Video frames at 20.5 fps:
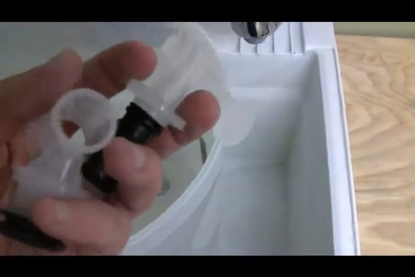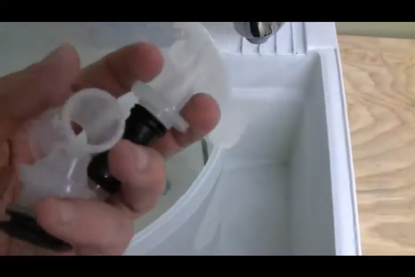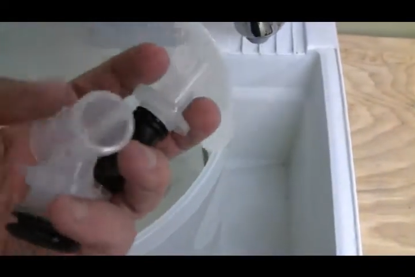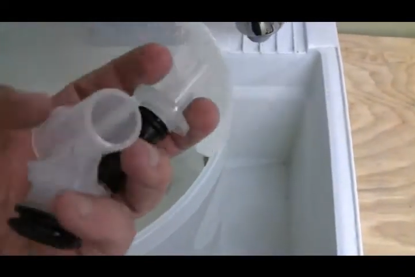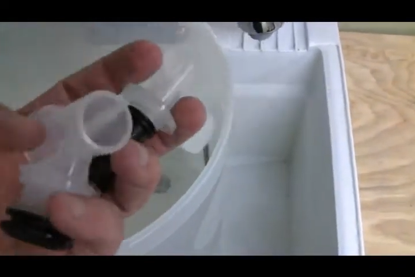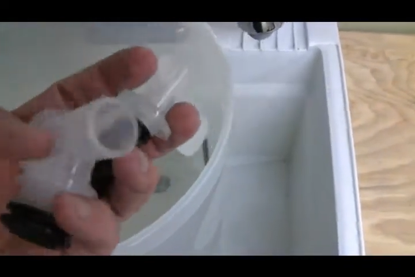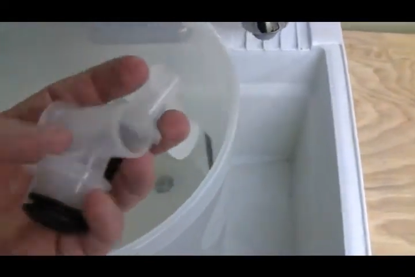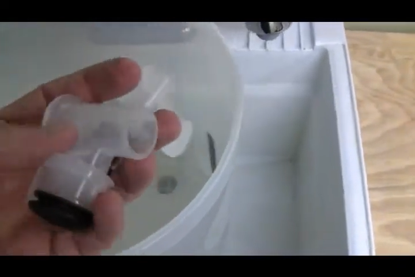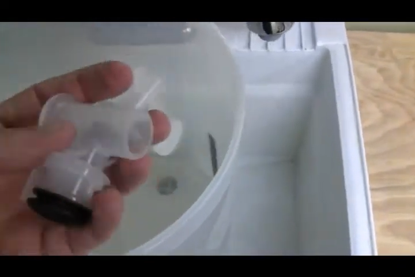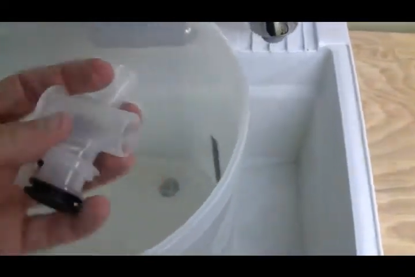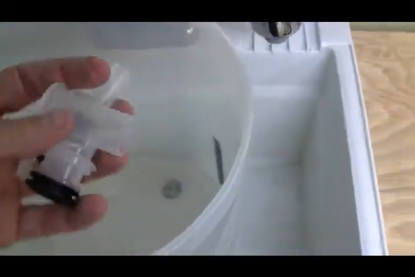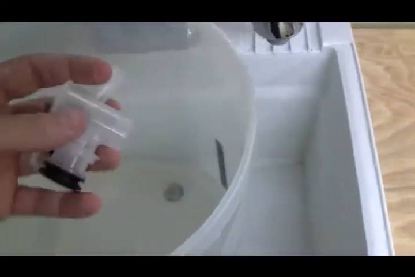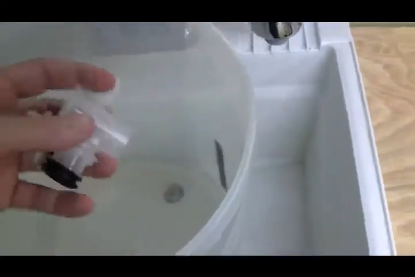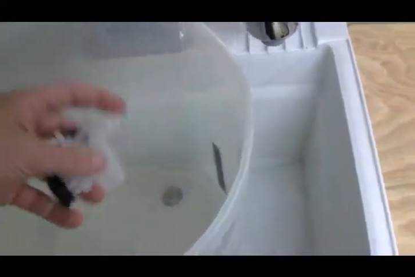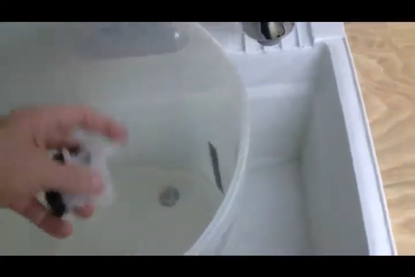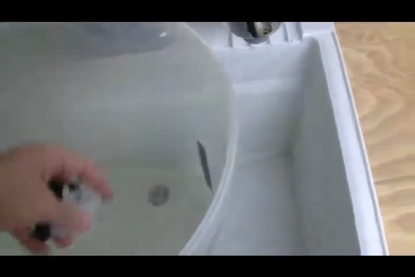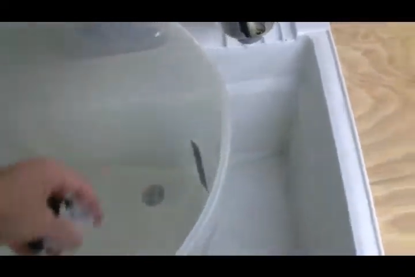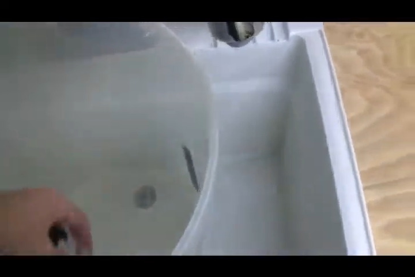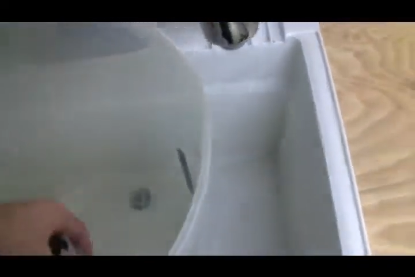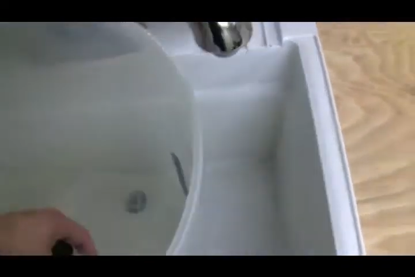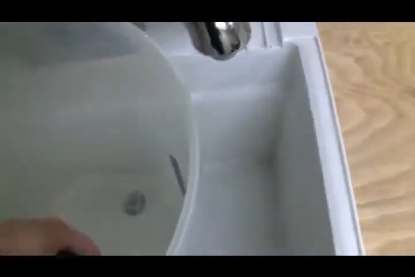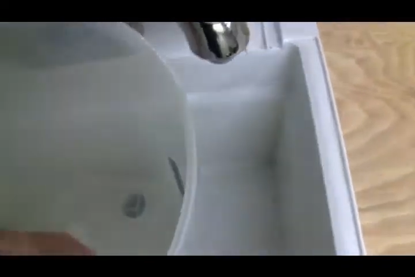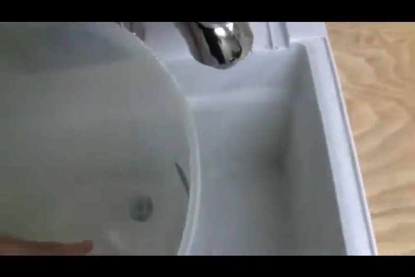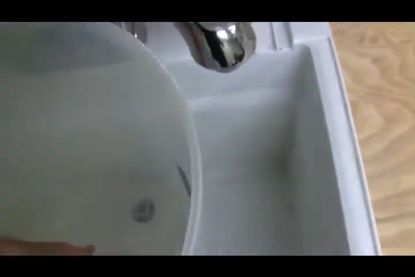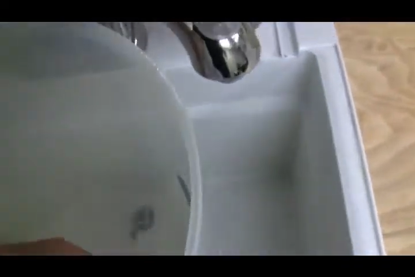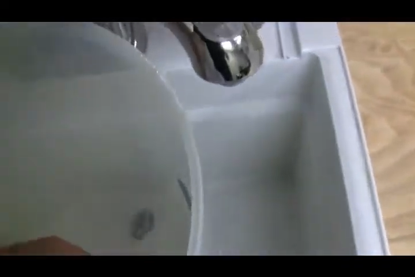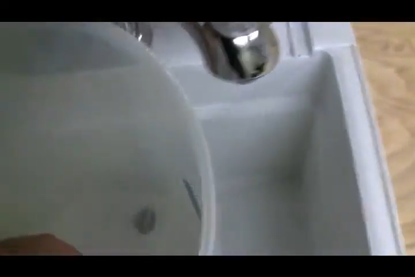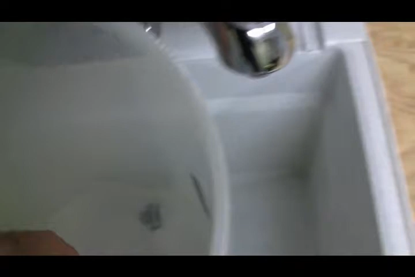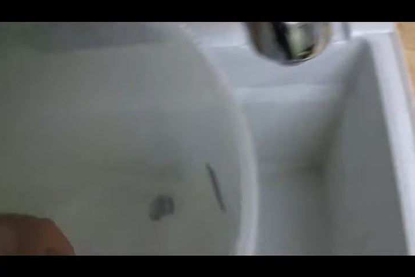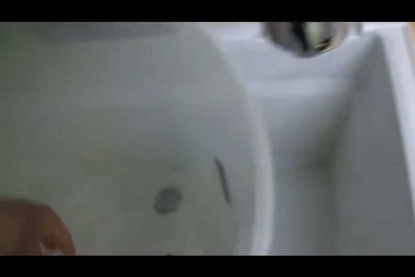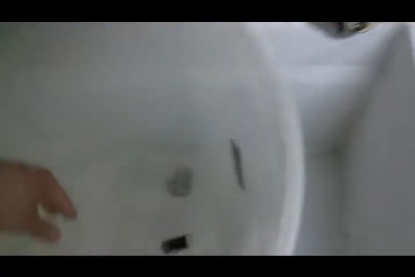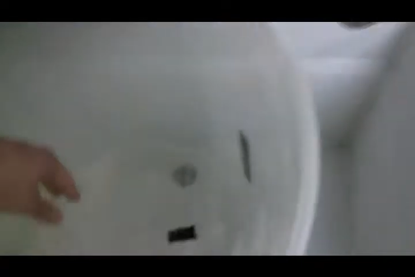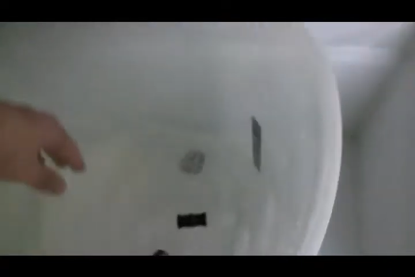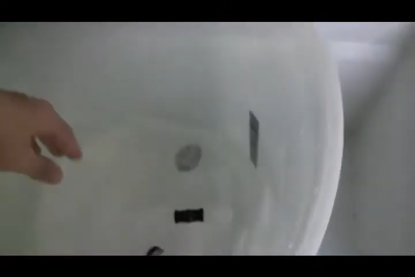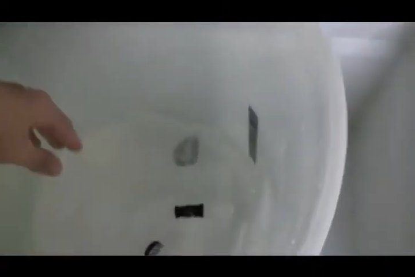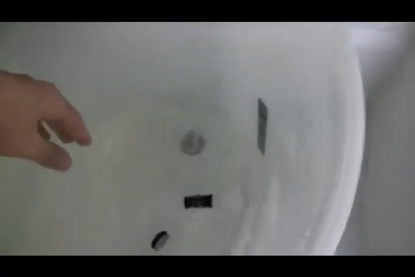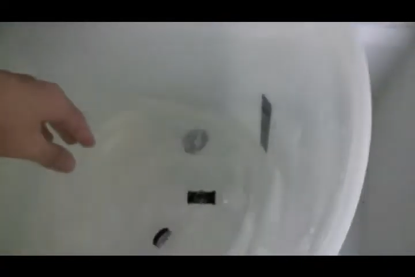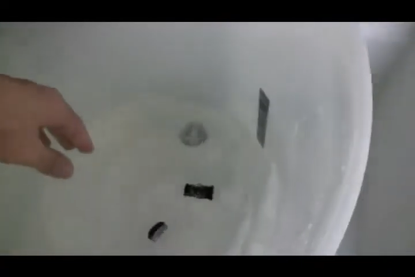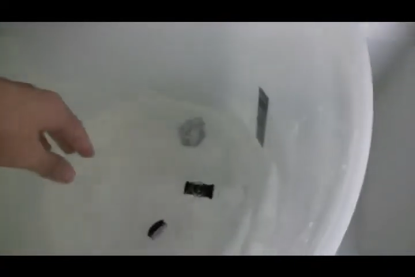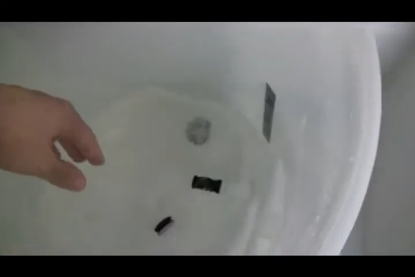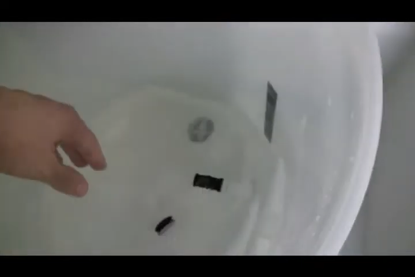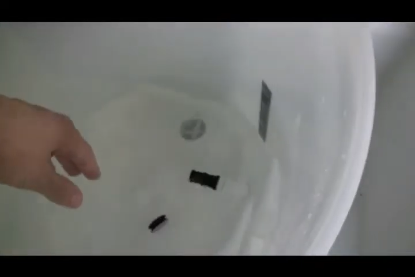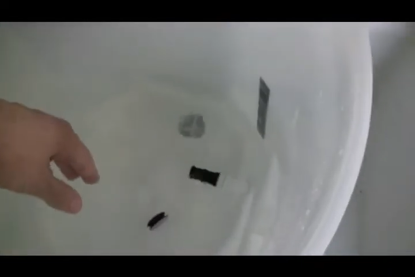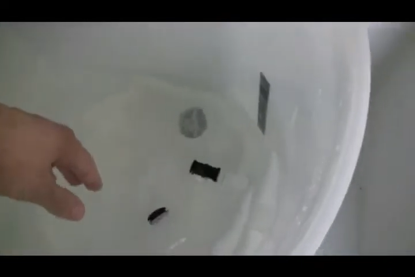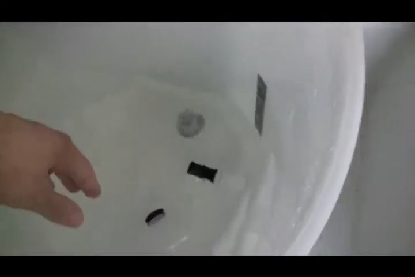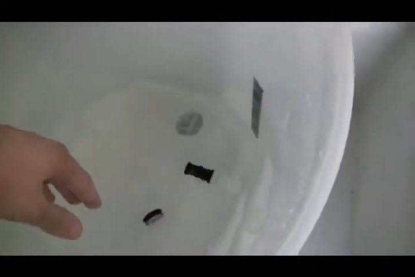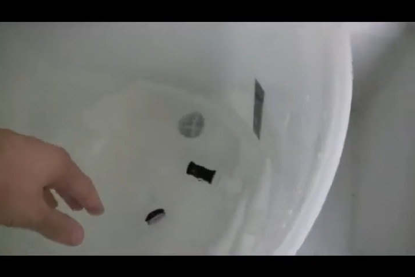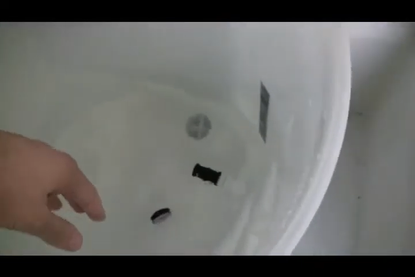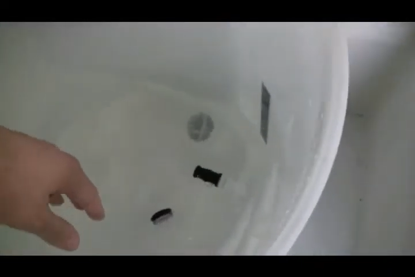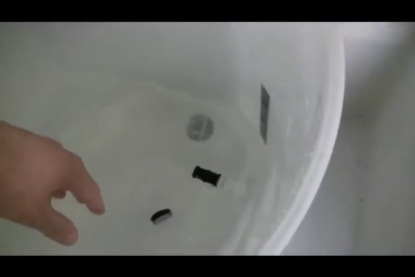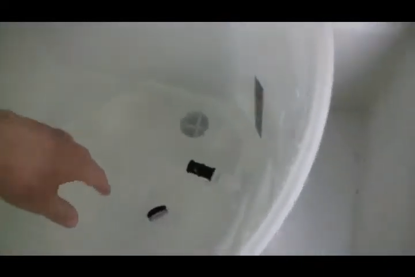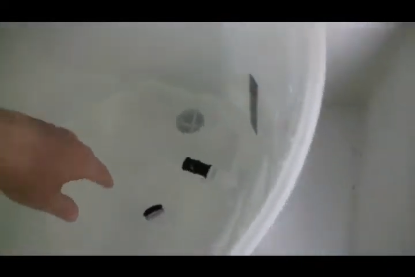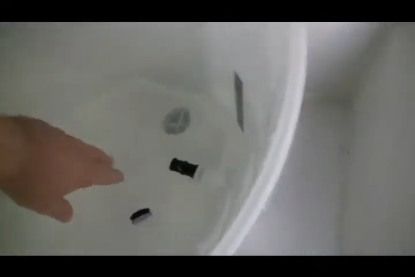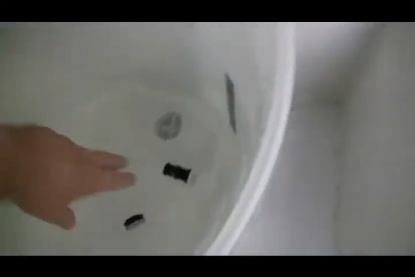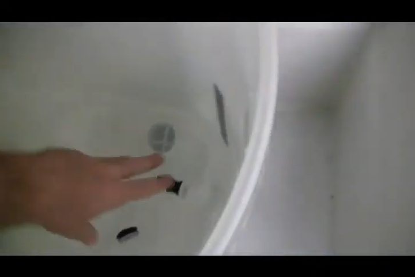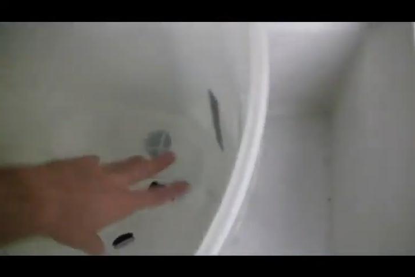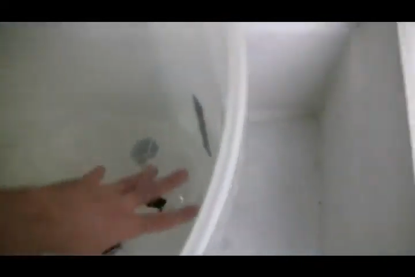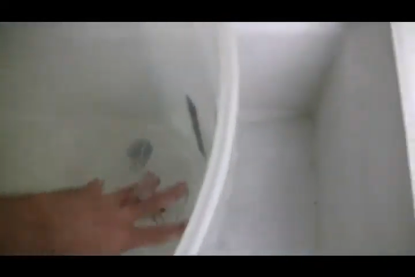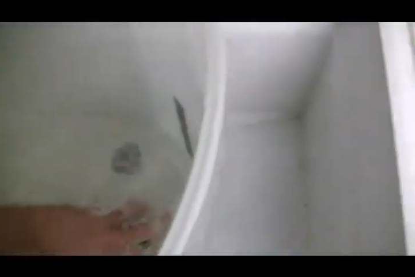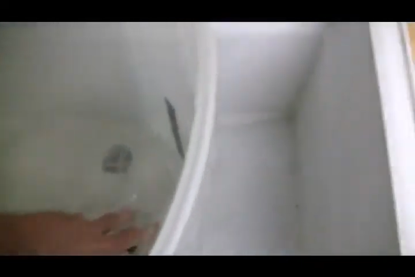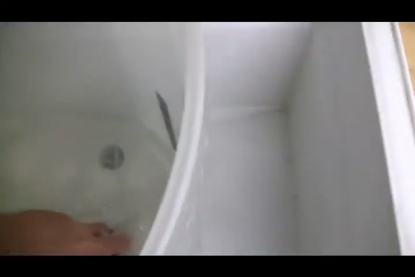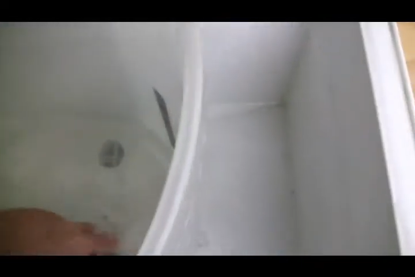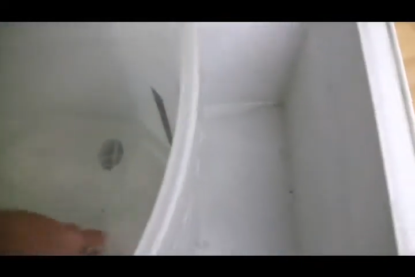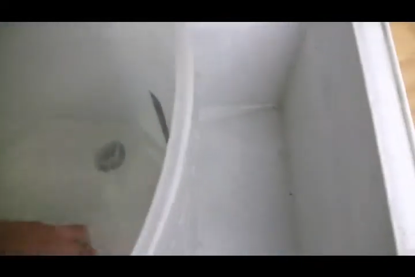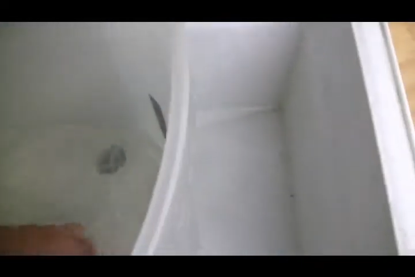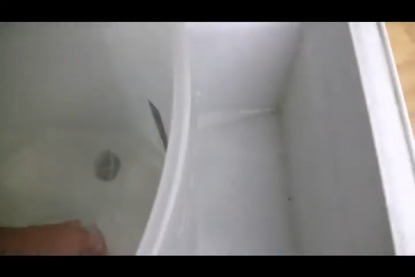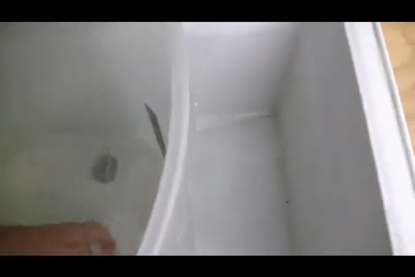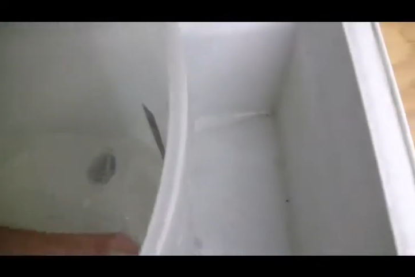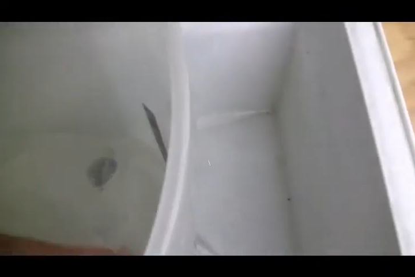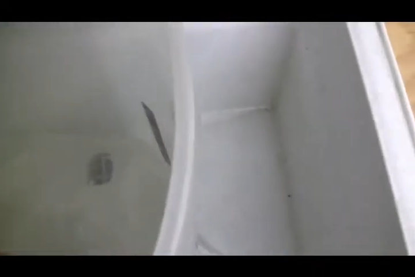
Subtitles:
No face is visible, so there are no lips to read.